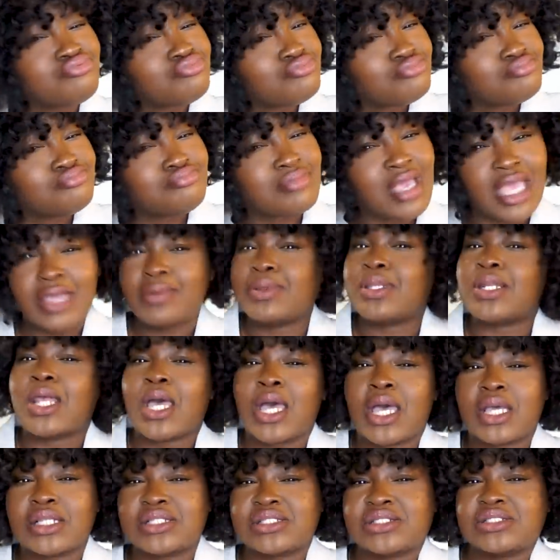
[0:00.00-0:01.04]
Maybe
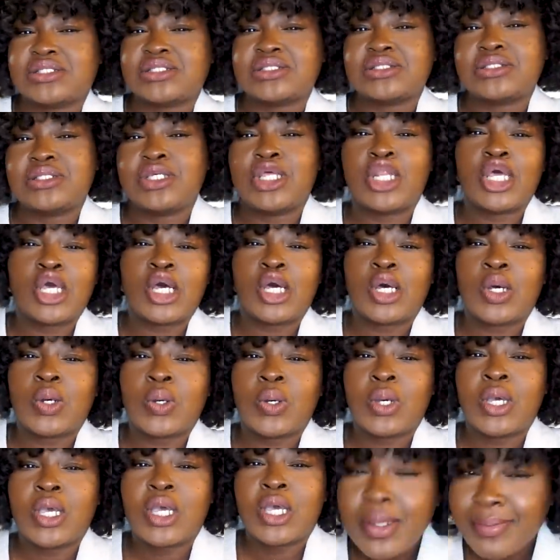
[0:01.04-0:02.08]
not, you
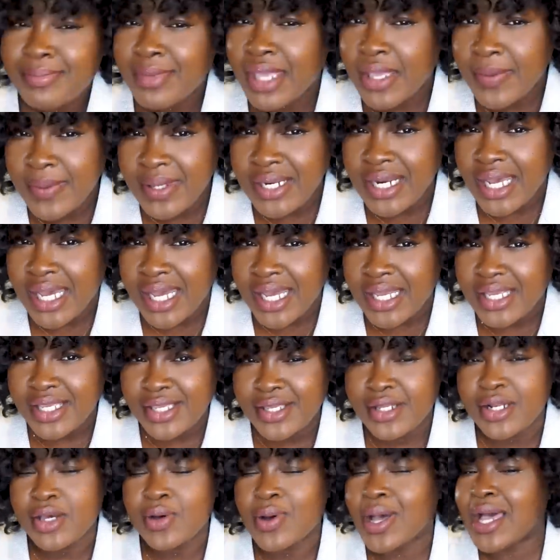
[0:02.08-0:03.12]
know, maybe not.
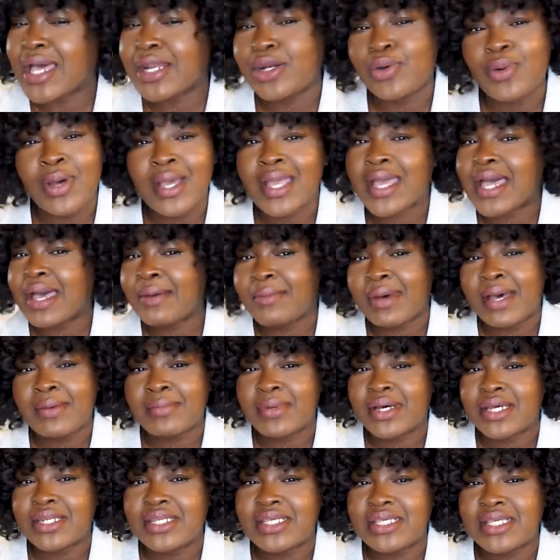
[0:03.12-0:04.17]
You know, I know I got my
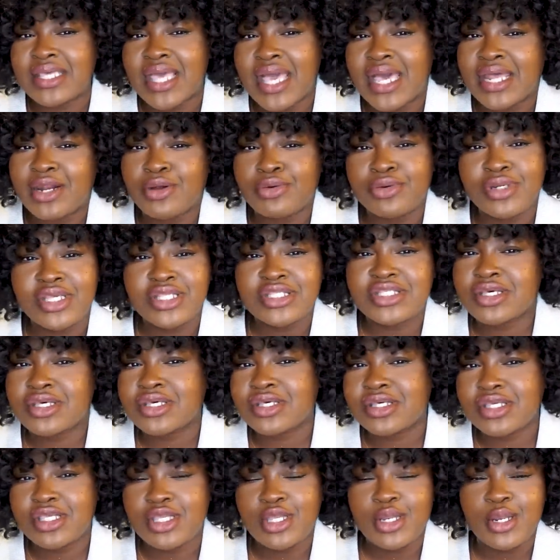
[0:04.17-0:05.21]
money. I don't need
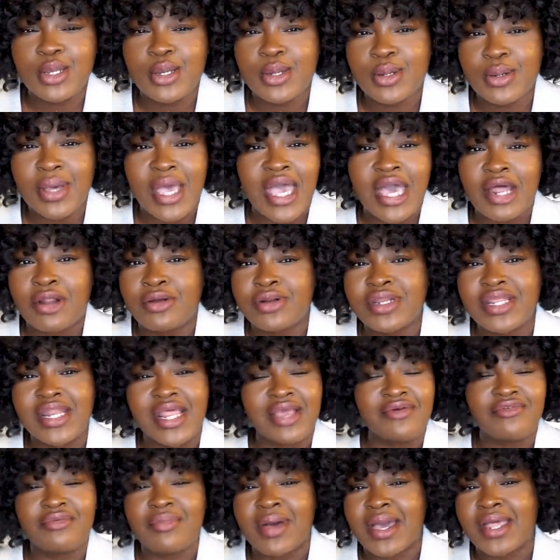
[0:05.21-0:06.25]
to, you know, I don't need
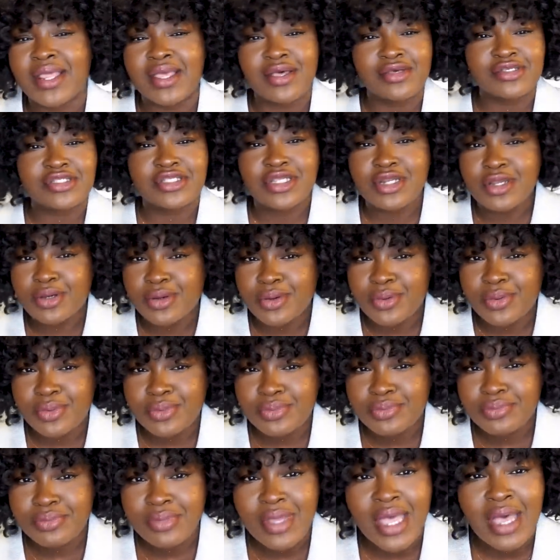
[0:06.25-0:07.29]
everybody else to know
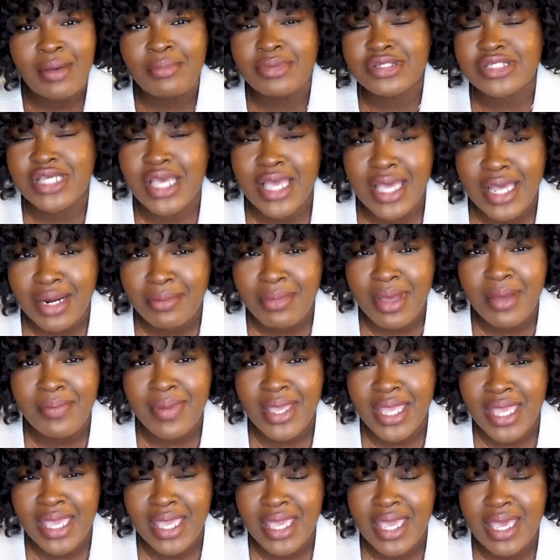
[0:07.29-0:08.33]
how much I got in my
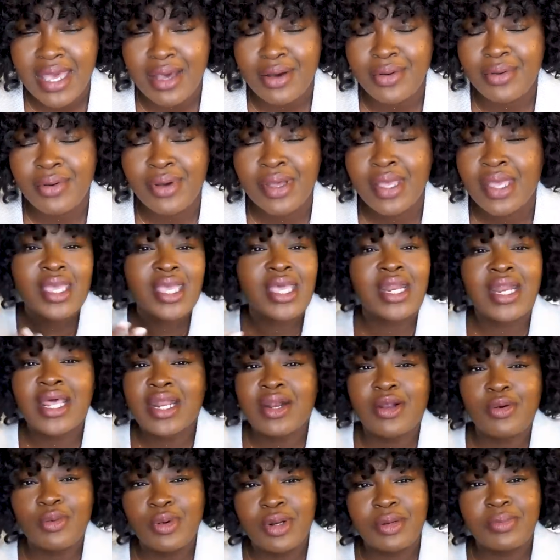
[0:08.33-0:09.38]
bank account, and I
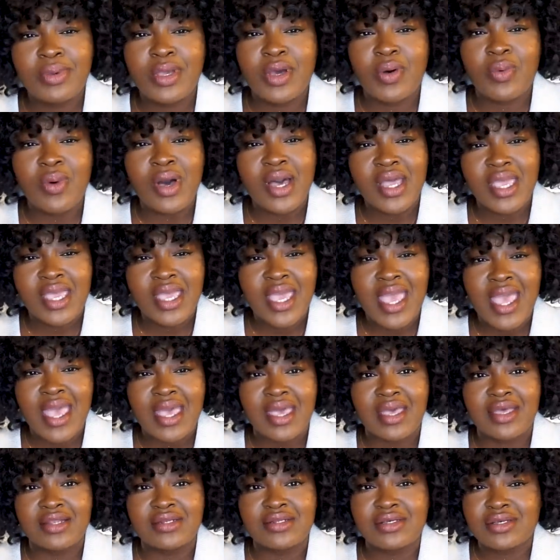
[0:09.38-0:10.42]
don't want to be a walking
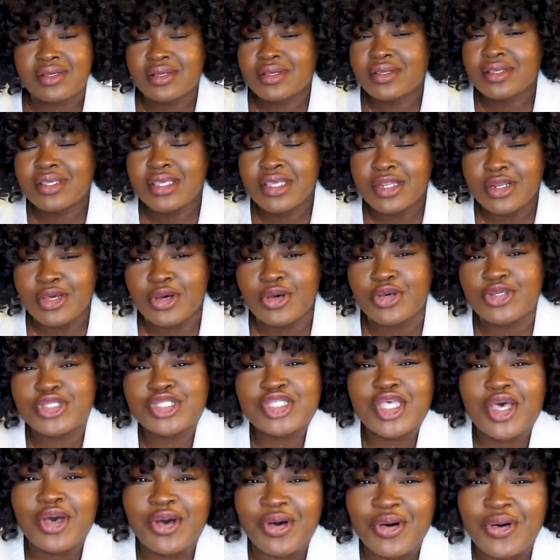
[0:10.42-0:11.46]
ad. You know,
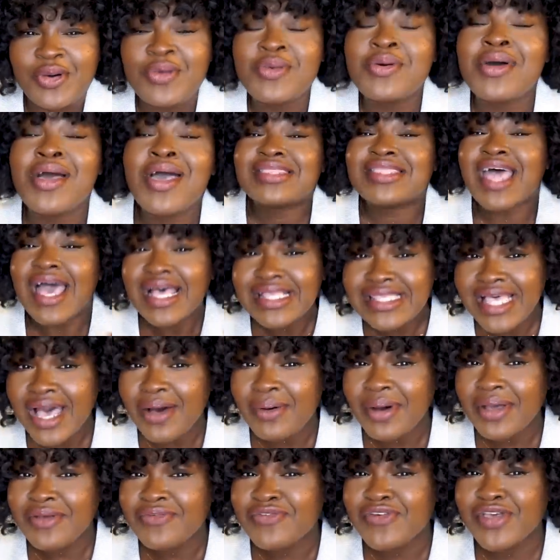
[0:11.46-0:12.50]
so that's
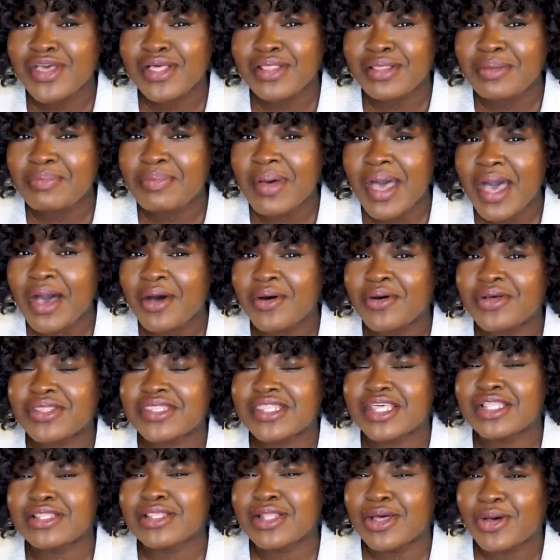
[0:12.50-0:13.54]
how I feel
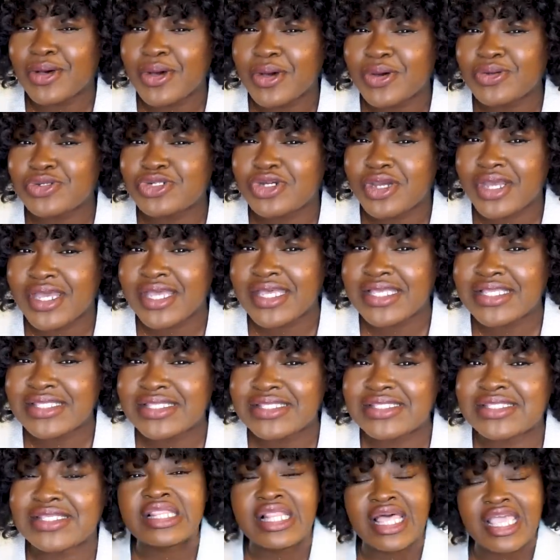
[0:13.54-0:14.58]
about the logo
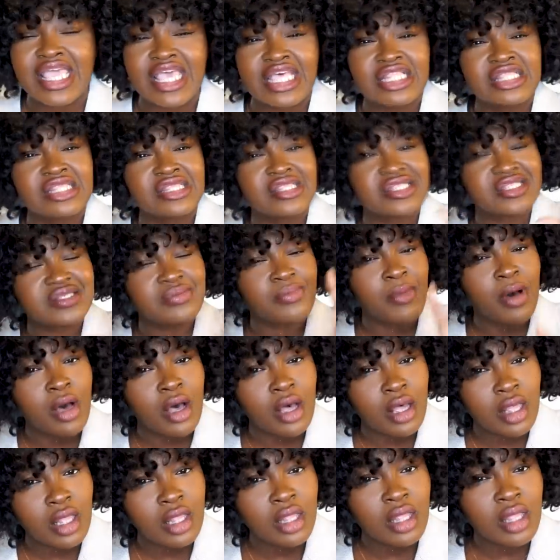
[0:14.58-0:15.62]
trends, like in
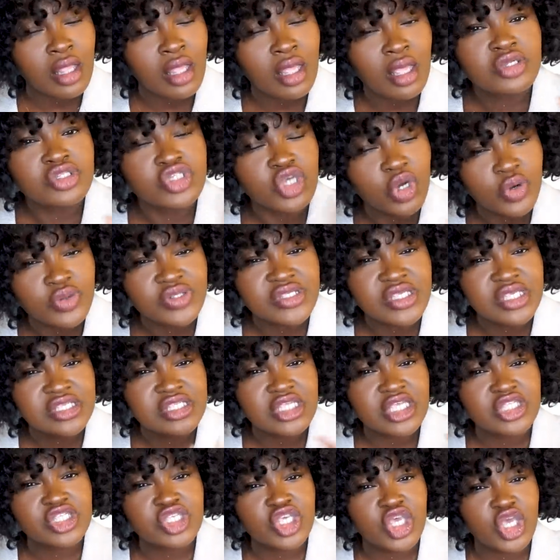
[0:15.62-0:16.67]
small
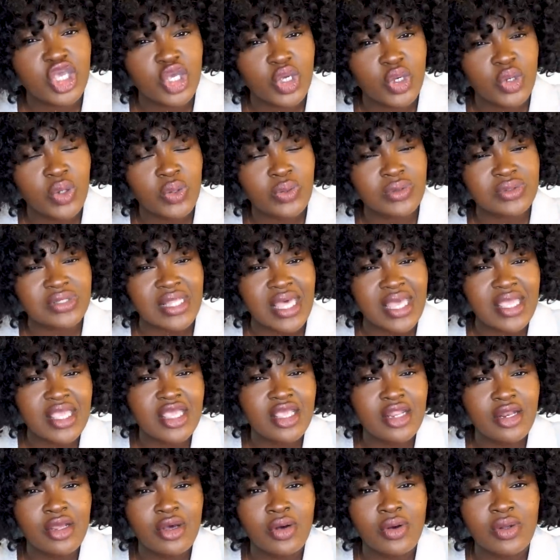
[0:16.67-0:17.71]
Dosis is cute,
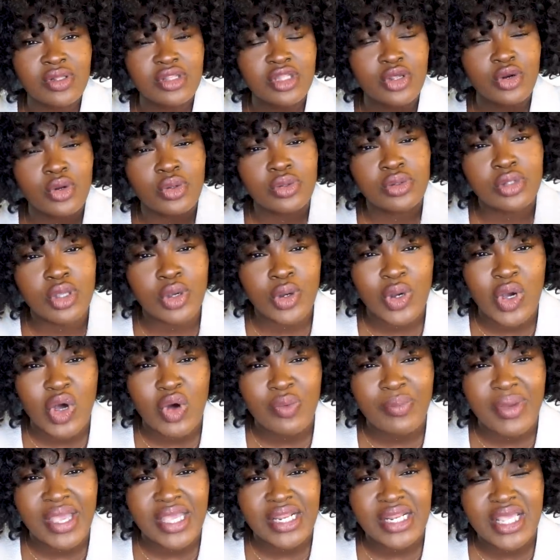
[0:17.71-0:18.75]
like, you know, a little
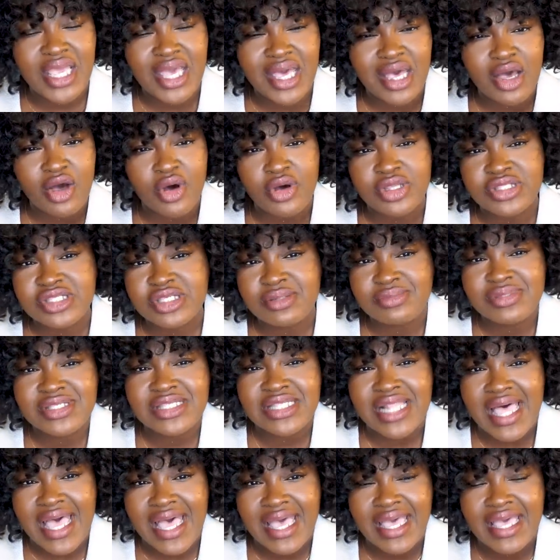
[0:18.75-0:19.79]
Logomania on some
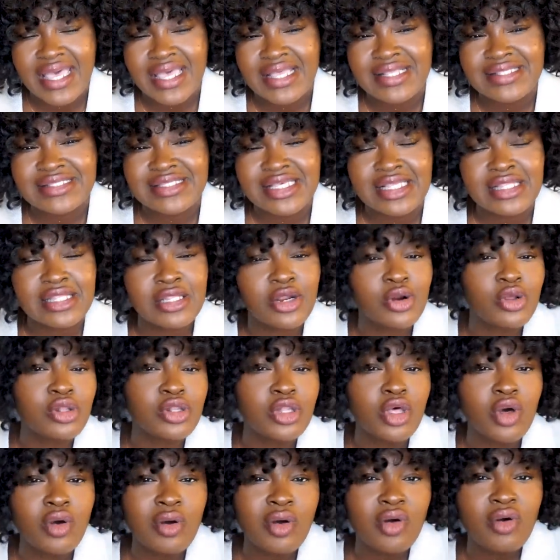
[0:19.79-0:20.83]
slides, a little
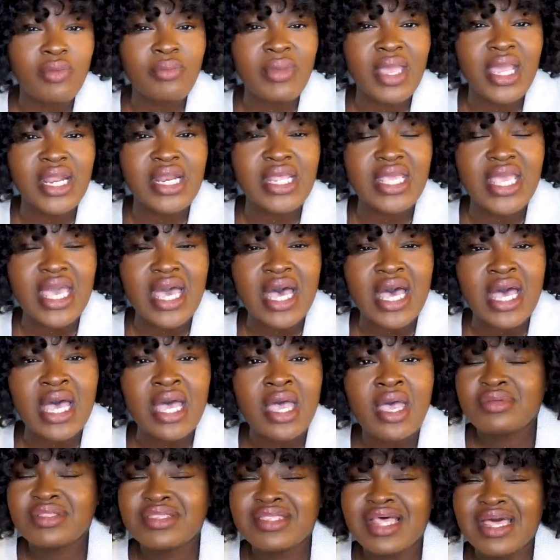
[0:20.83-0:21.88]

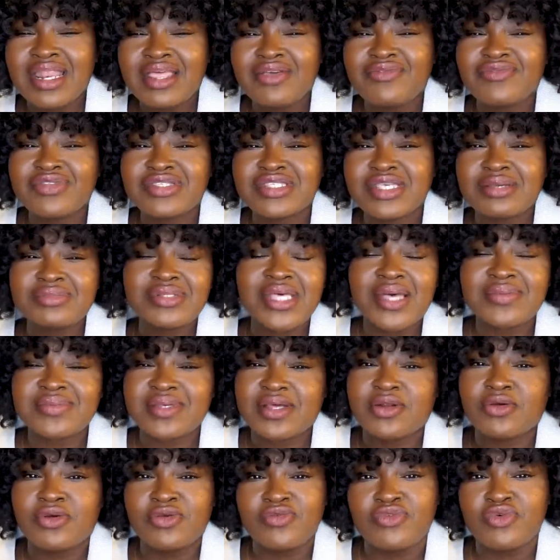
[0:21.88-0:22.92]
Logomania. Not even,
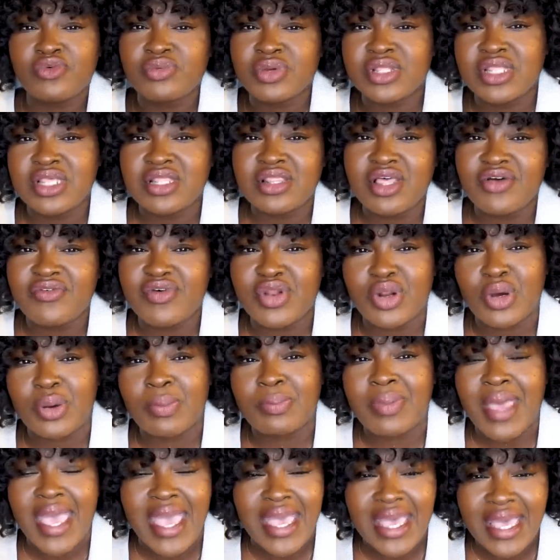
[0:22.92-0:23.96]
sometimes I don't even really love it
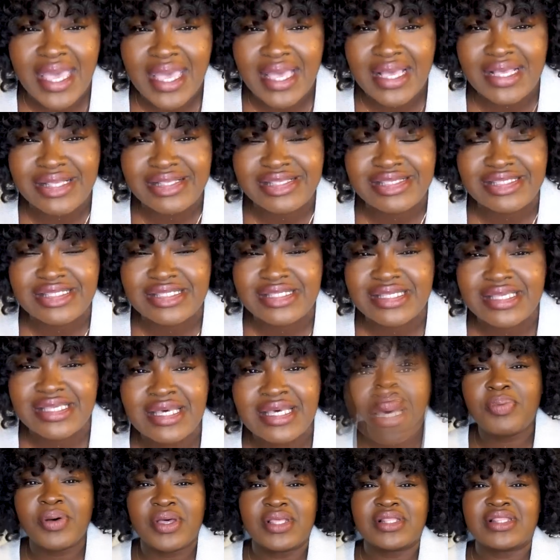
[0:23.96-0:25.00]
on bags,
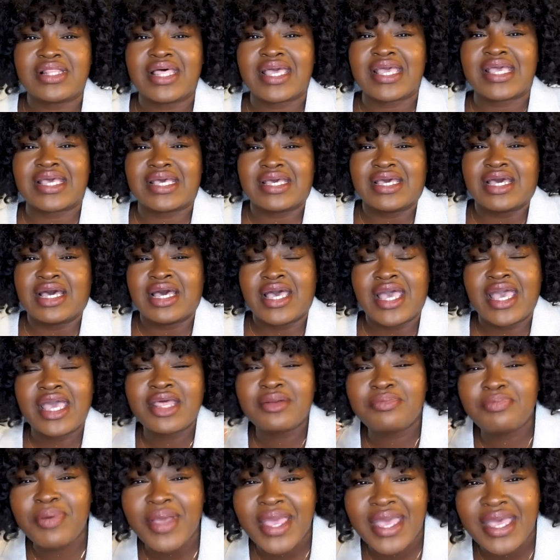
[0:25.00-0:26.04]
but like a
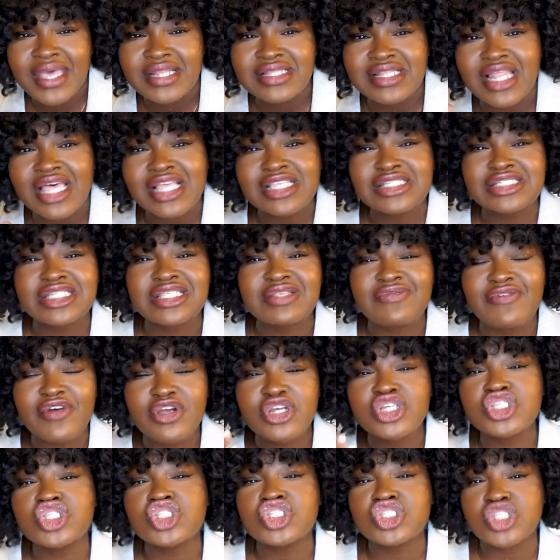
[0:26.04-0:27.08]
headband, like just
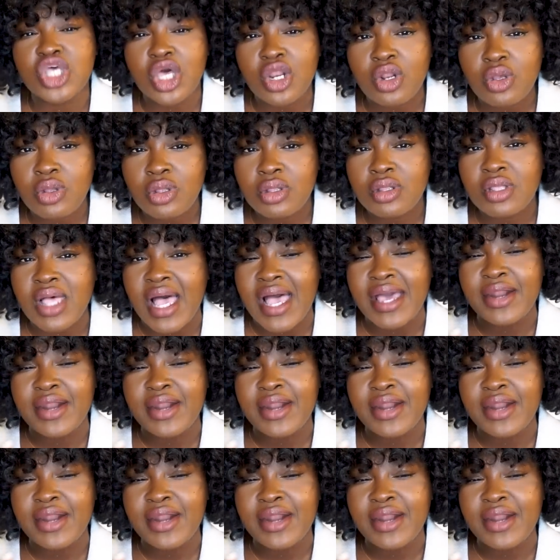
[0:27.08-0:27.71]
very subtle.